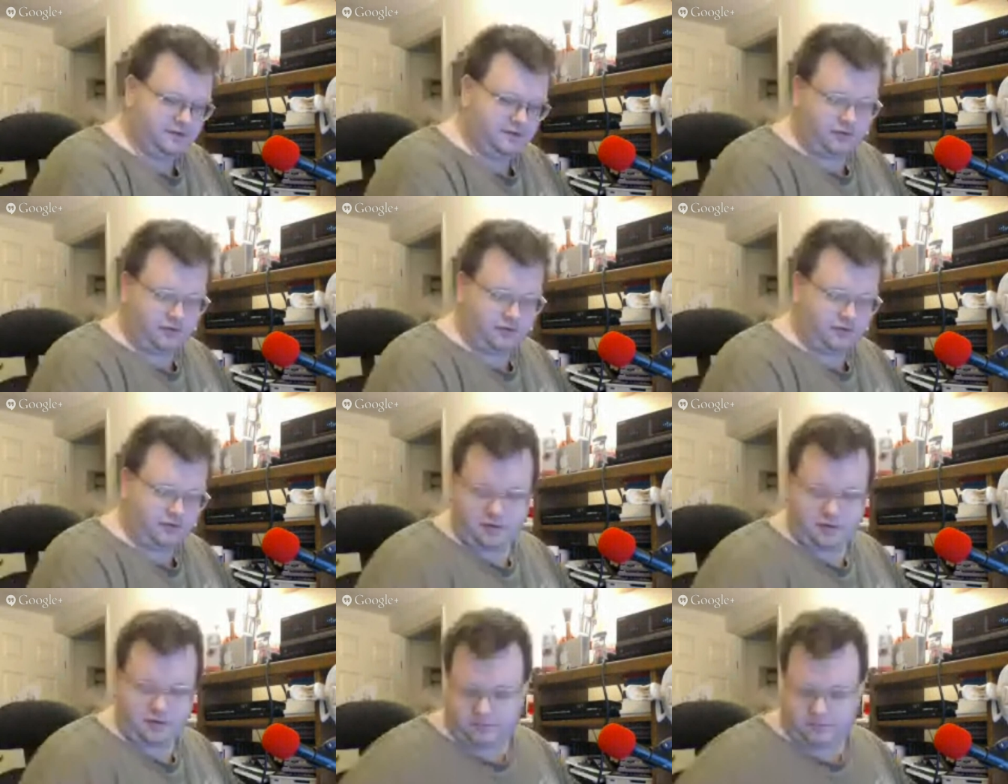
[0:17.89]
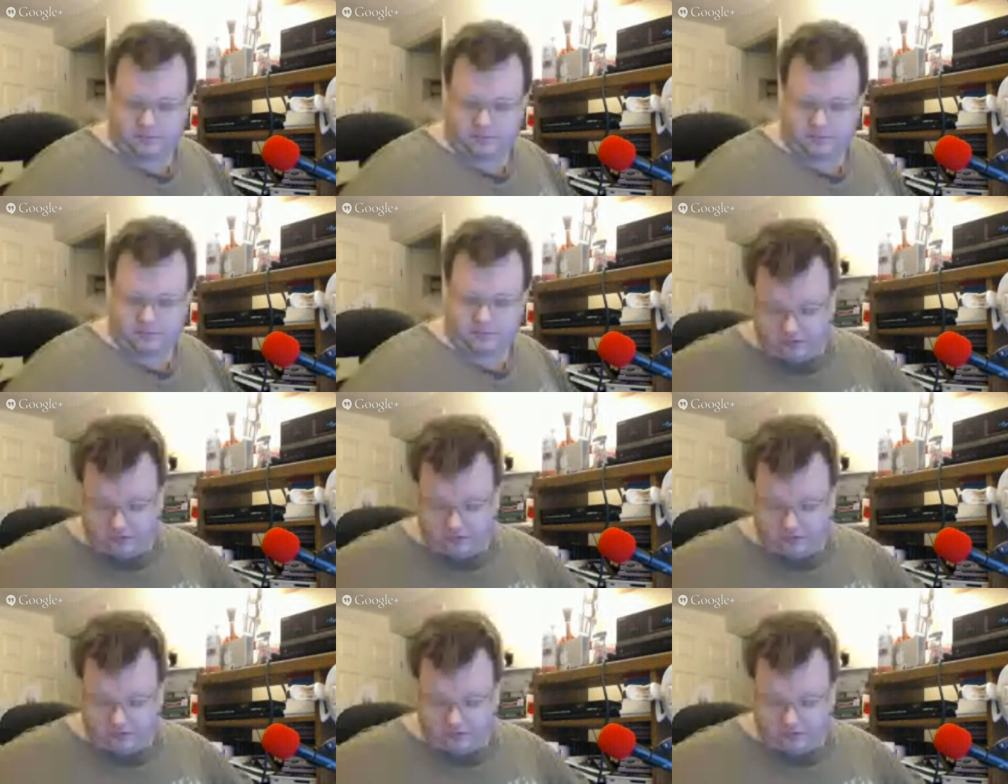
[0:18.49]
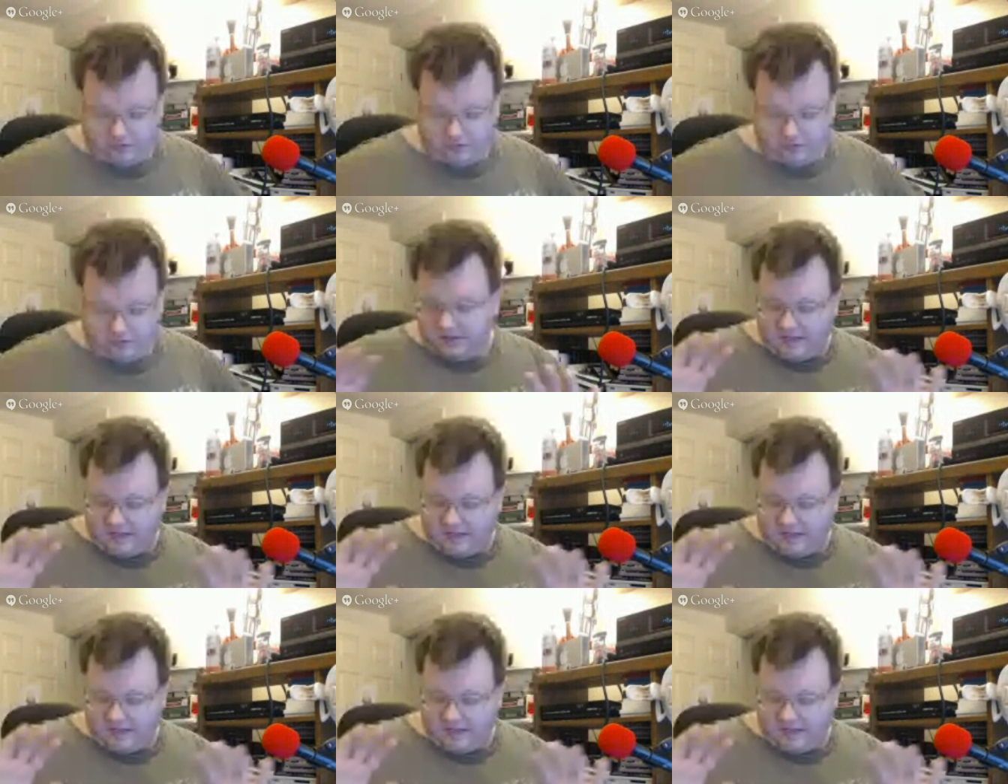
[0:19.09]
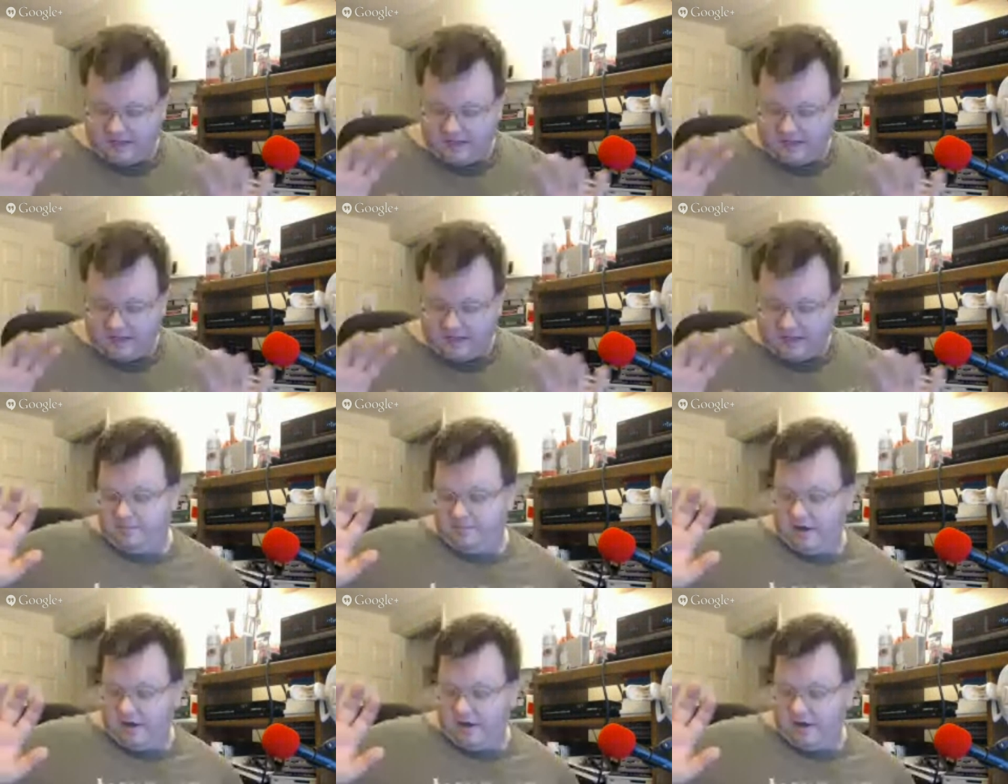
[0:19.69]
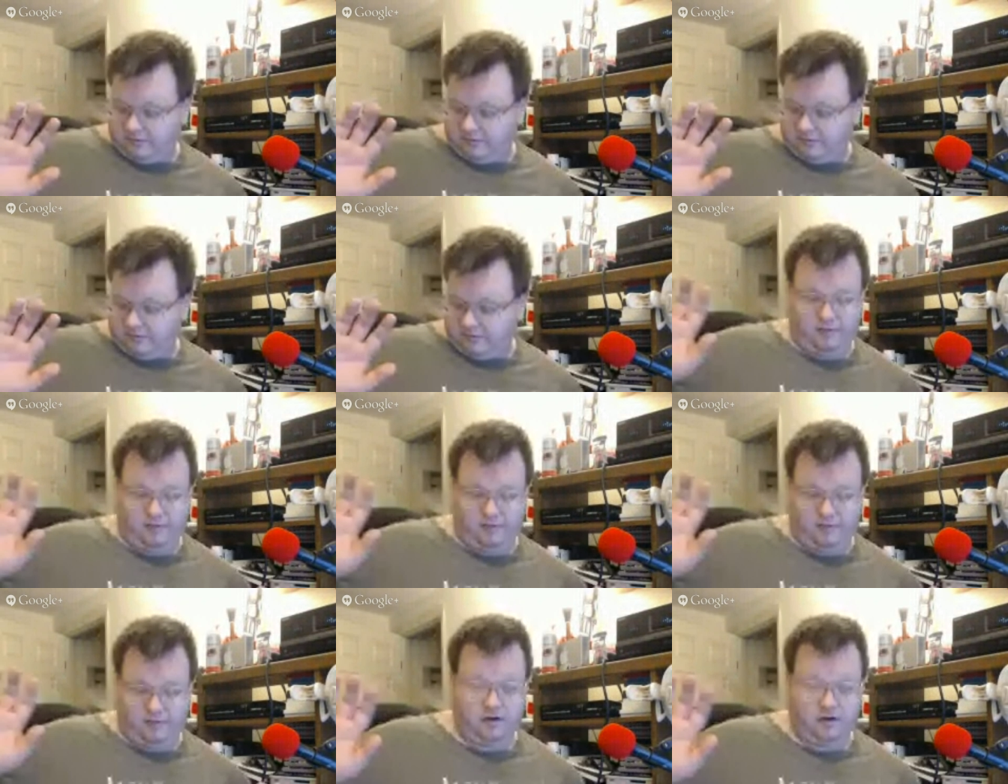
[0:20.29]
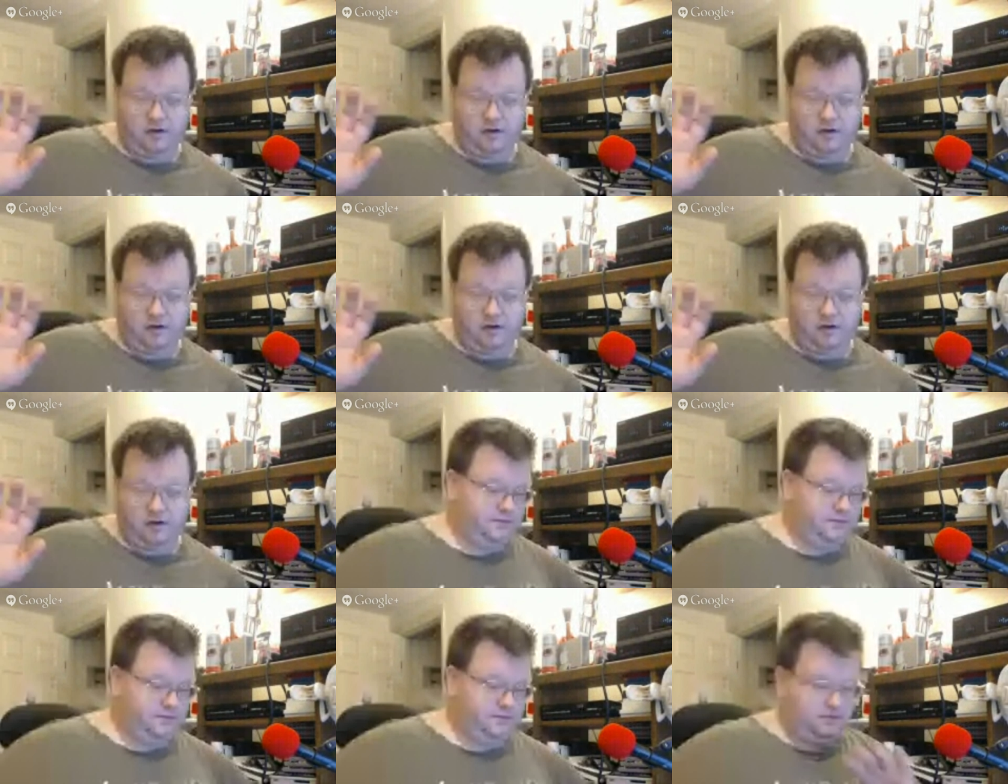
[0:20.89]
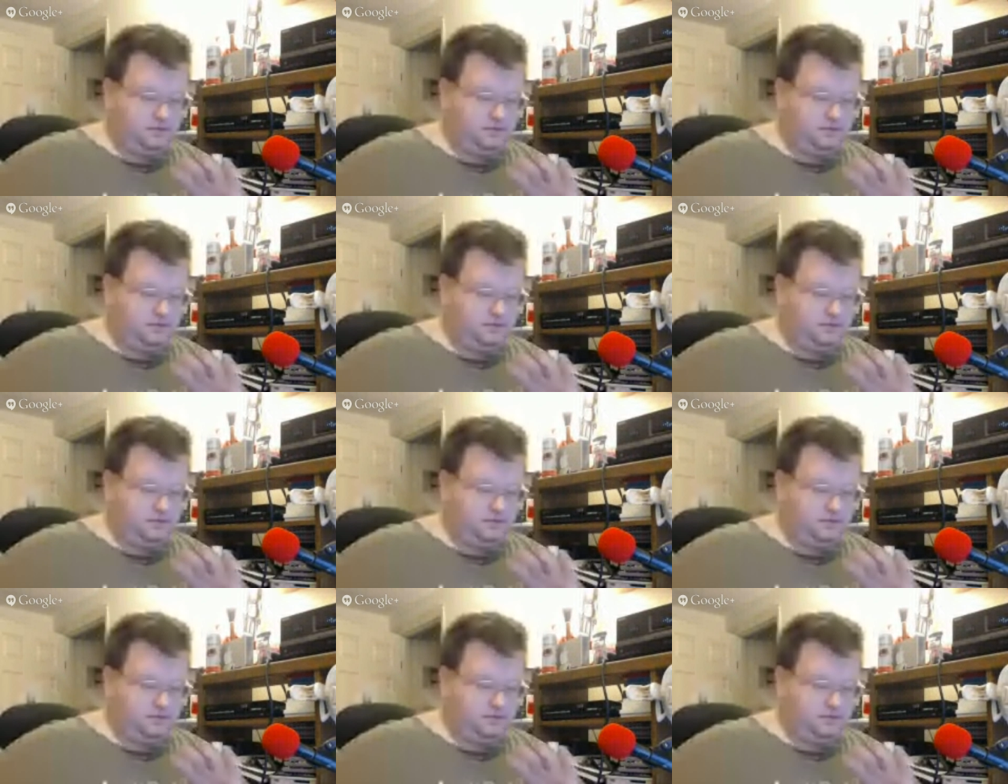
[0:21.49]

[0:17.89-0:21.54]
So first off, I've already unboxed part of it,